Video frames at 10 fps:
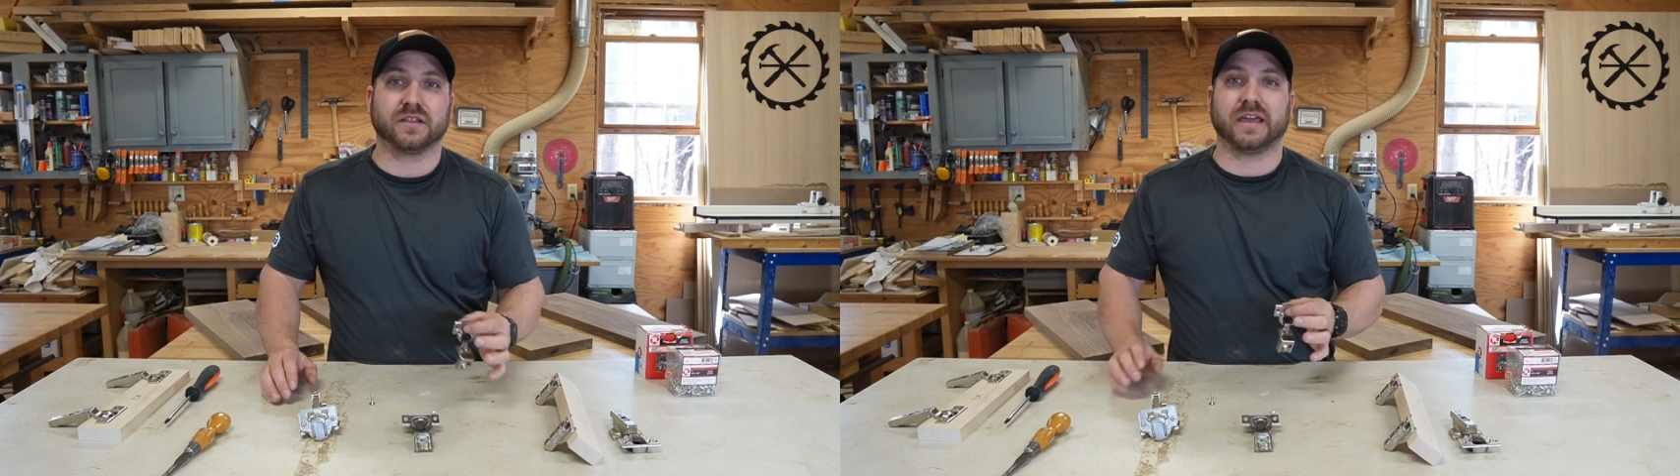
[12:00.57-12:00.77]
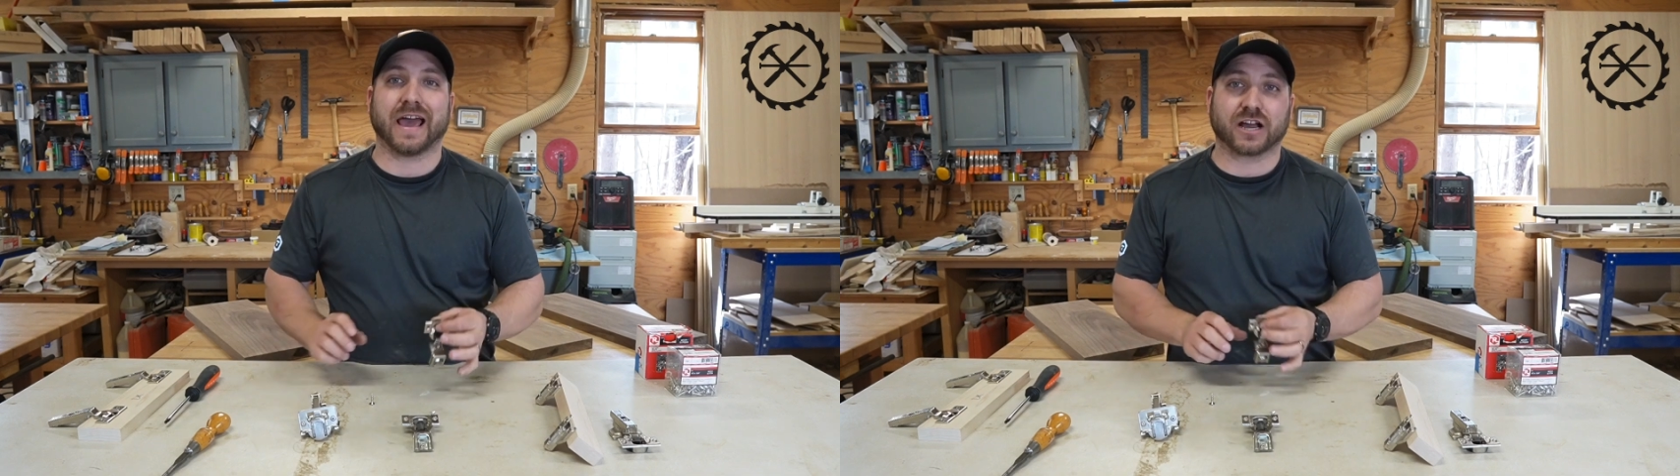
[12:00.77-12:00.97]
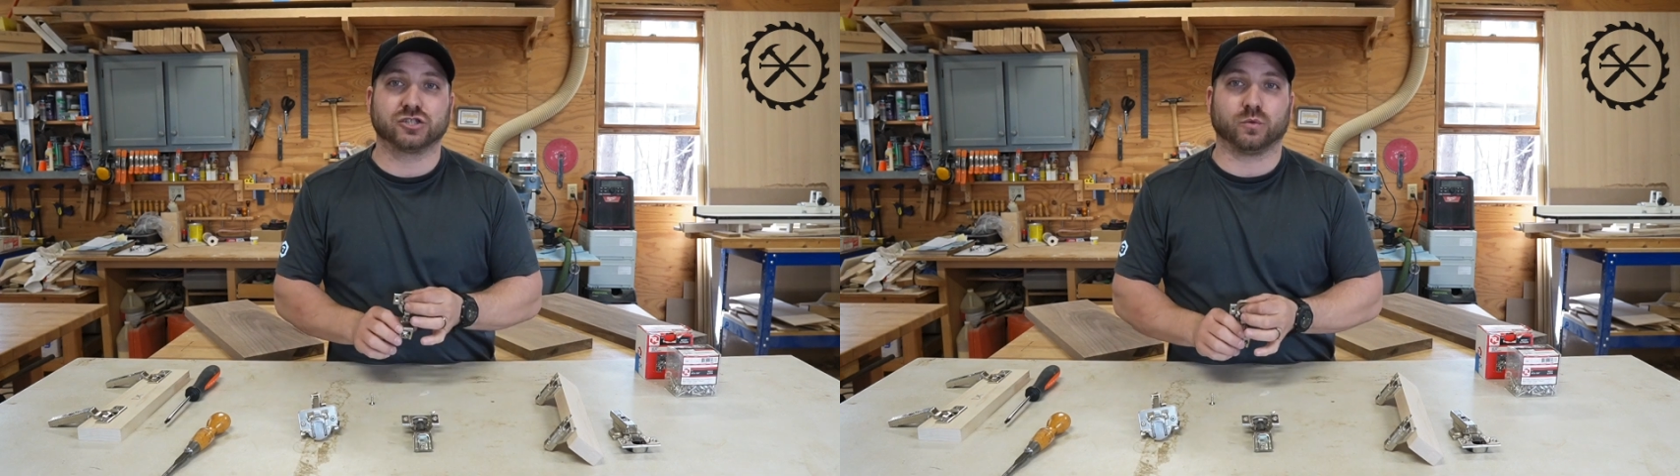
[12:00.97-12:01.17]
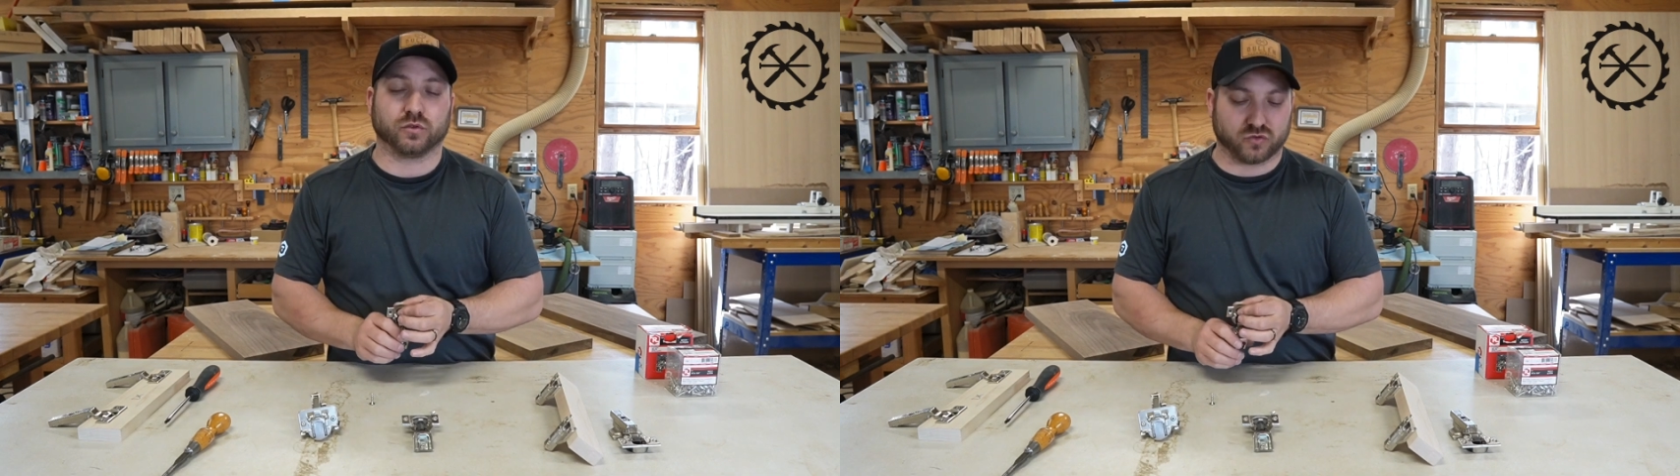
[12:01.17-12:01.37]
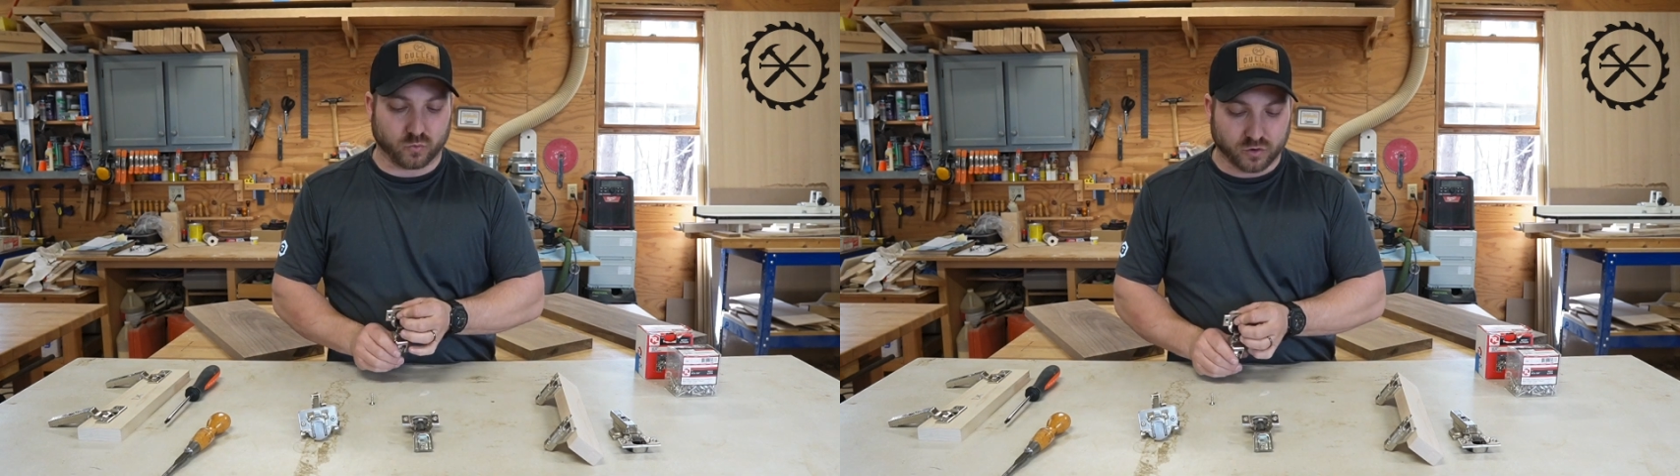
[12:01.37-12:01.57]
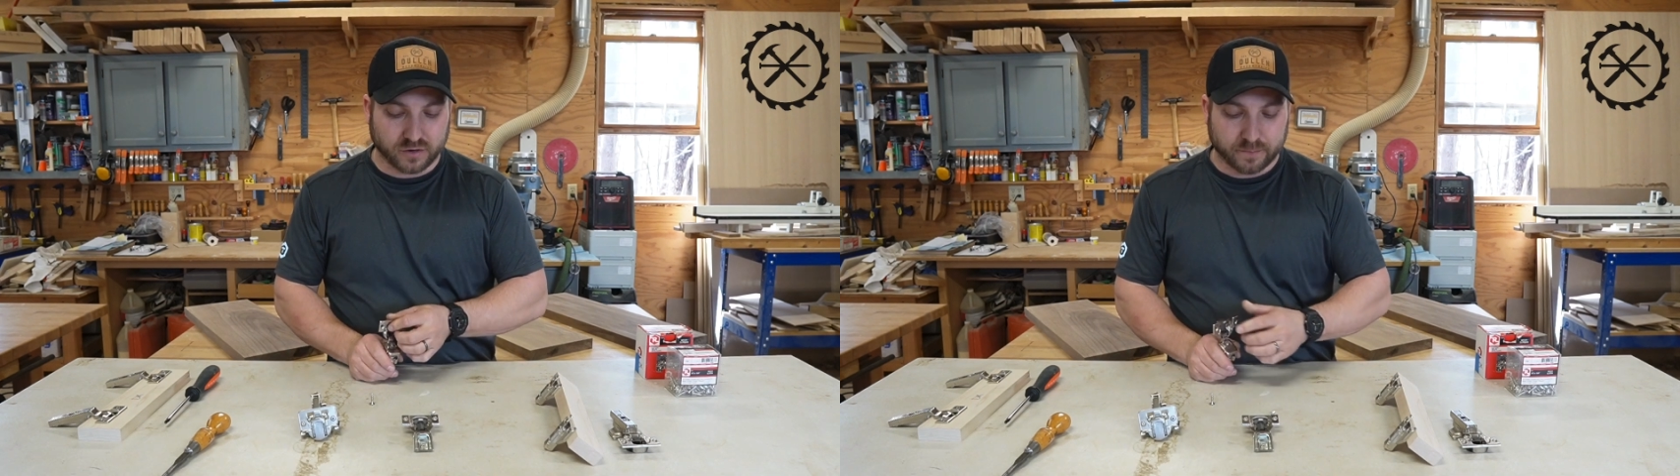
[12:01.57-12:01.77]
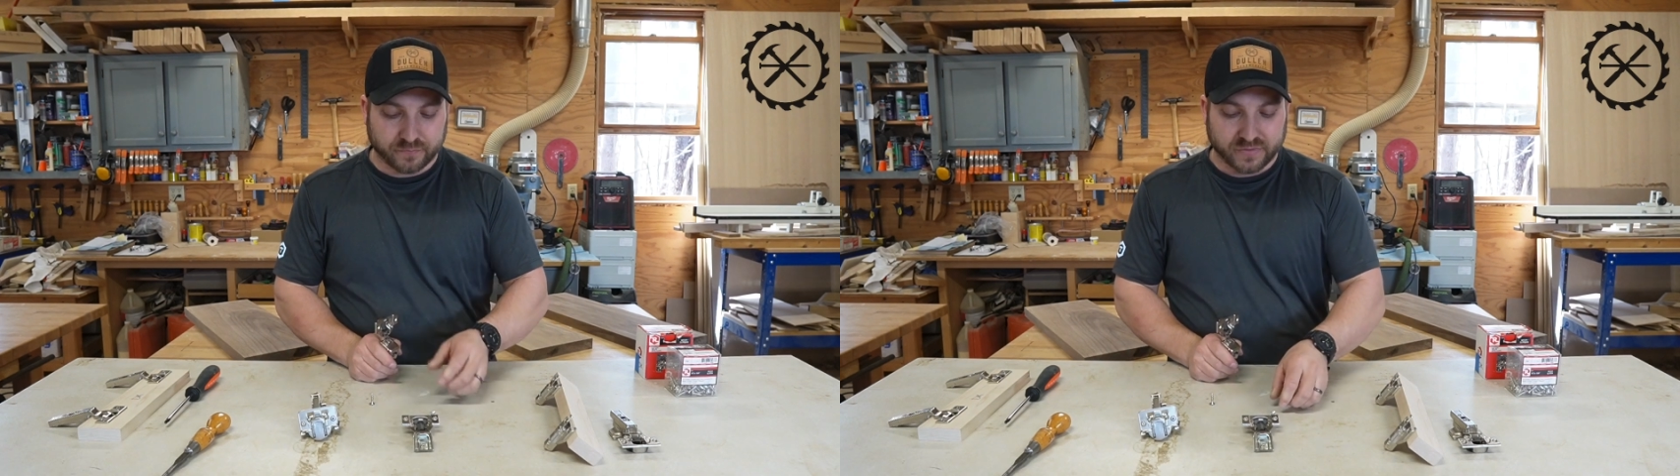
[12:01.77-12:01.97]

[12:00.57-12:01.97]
the actual door,